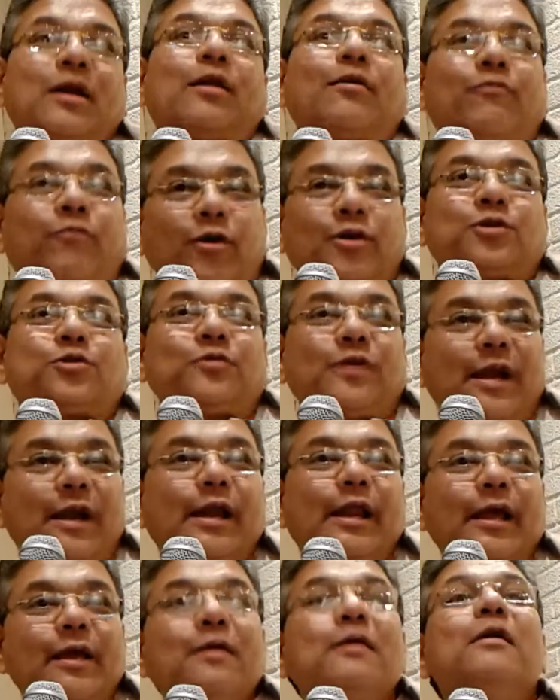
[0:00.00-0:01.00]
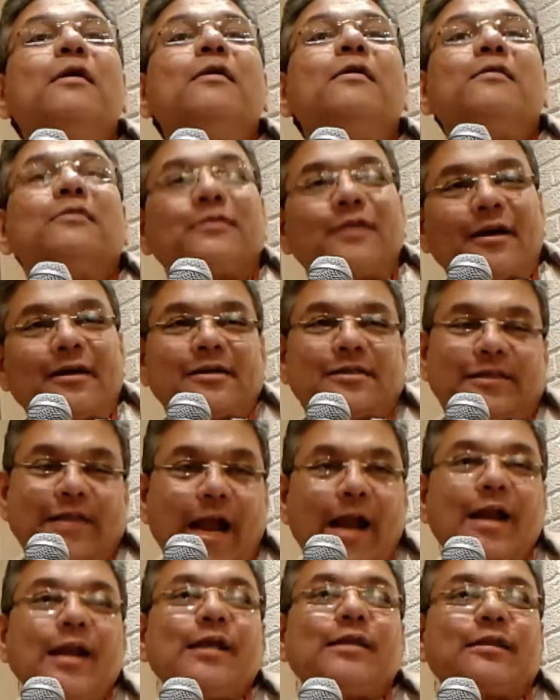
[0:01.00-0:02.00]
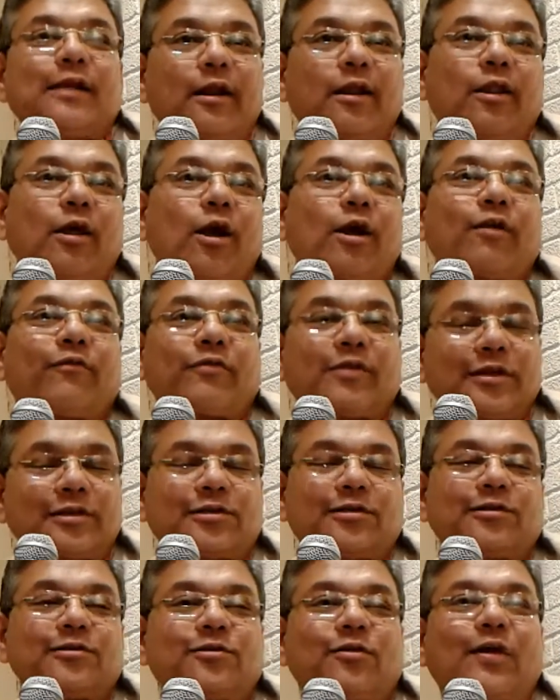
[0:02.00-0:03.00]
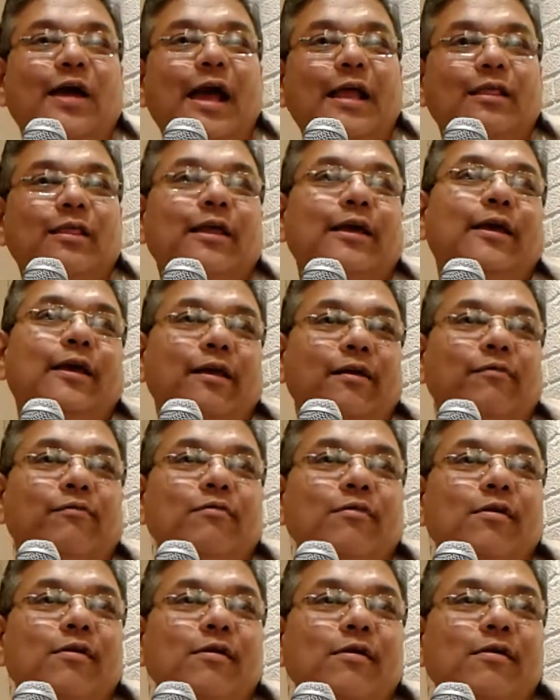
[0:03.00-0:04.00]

unfortunately, the understanding that a lot of Christians or Catholic give